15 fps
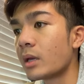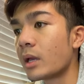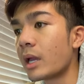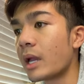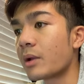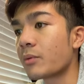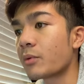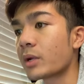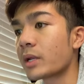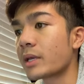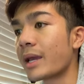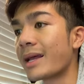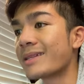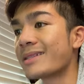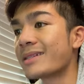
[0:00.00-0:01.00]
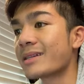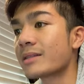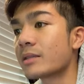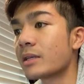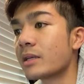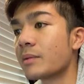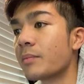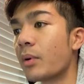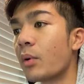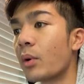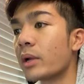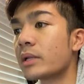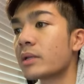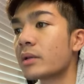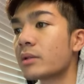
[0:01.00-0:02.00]
and we're going to get
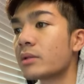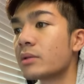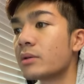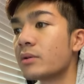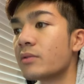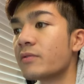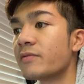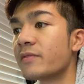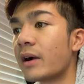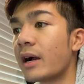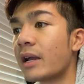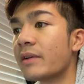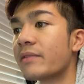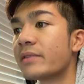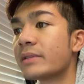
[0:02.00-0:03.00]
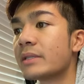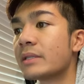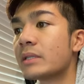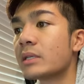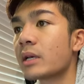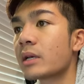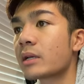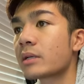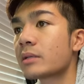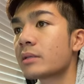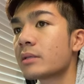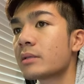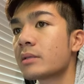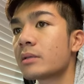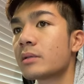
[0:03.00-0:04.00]

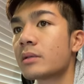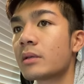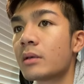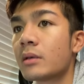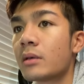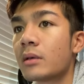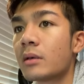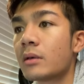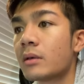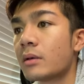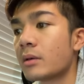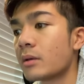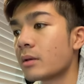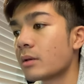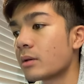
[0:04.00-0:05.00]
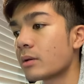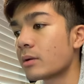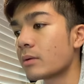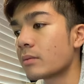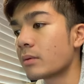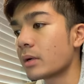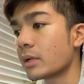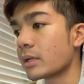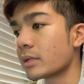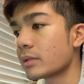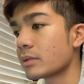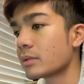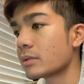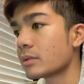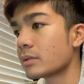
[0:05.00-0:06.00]
16.256. All right,
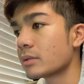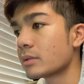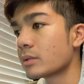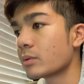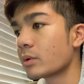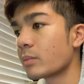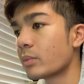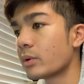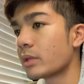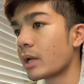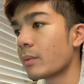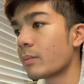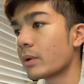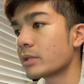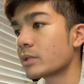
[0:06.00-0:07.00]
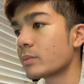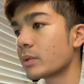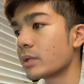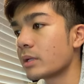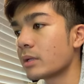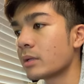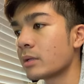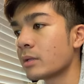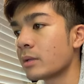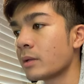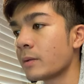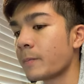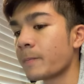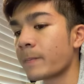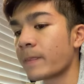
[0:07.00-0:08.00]
so we're going to put that measurement
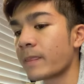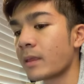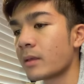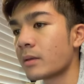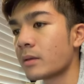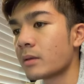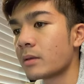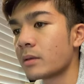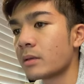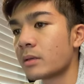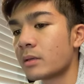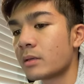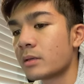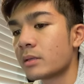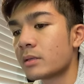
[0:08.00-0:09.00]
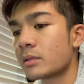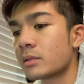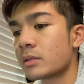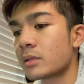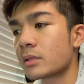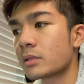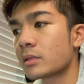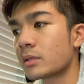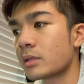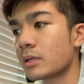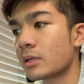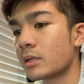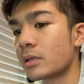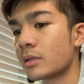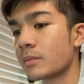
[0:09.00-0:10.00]
in,
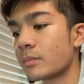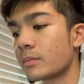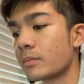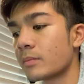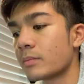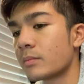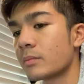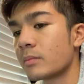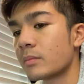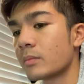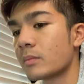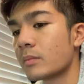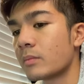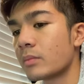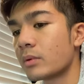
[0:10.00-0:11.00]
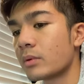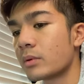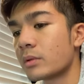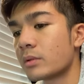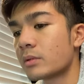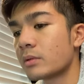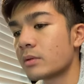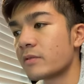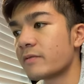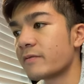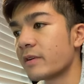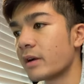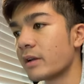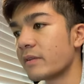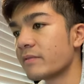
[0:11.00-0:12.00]

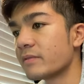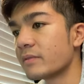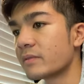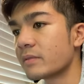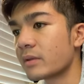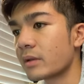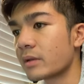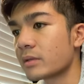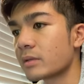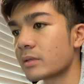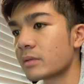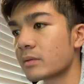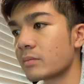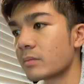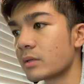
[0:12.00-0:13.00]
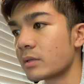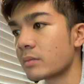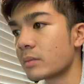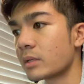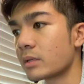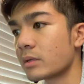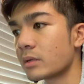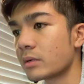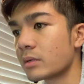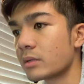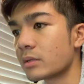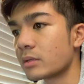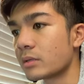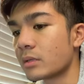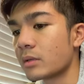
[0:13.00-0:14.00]
16.256
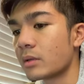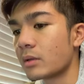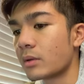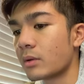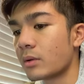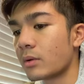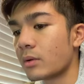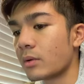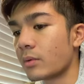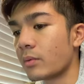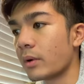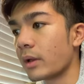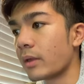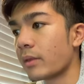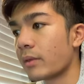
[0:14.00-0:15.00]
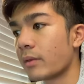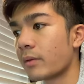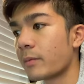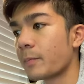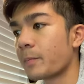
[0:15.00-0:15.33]
millimeters width.